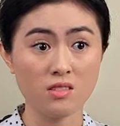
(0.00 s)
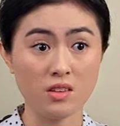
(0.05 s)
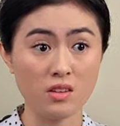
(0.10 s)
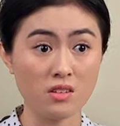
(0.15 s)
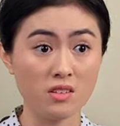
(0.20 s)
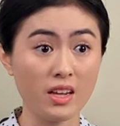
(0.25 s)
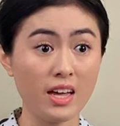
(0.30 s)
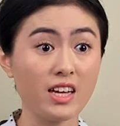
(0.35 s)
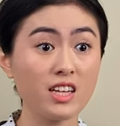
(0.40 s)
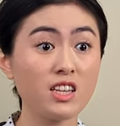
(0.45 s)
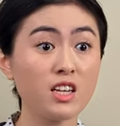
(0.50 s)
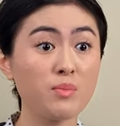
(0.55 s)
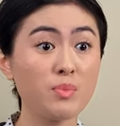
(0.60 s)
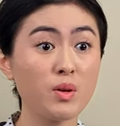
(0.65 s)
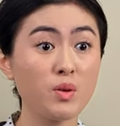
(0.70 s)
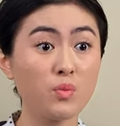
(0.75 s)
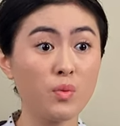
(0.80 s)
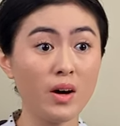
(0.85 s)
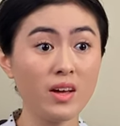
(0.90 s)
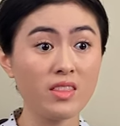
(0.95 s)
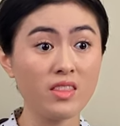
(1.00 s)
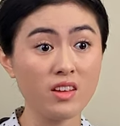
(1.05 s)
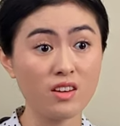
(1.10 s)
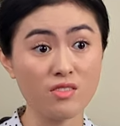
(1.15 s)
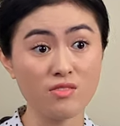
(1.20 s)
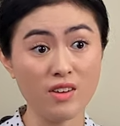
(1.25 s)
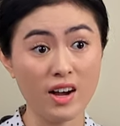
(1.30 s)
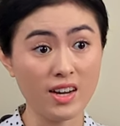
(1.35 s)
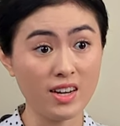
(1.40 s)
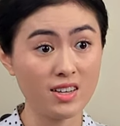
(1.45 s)
there'd likely be one
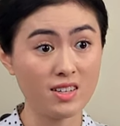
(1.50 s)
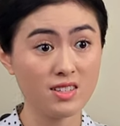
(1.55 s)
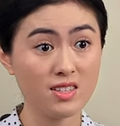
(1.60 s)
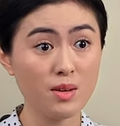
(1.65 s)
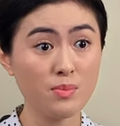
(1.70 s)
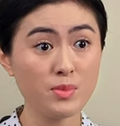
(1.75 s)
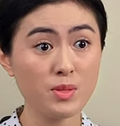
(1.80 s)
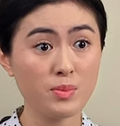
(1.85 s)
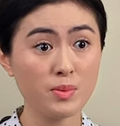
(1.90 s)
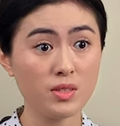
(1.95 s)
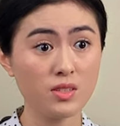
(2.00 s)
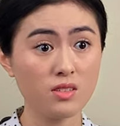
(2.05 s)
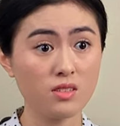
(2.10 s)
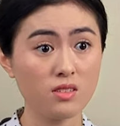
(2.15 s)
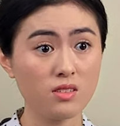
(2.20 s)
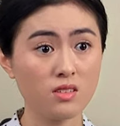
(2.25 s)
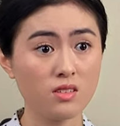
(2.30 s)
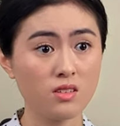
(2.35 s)
they'd find acceptable.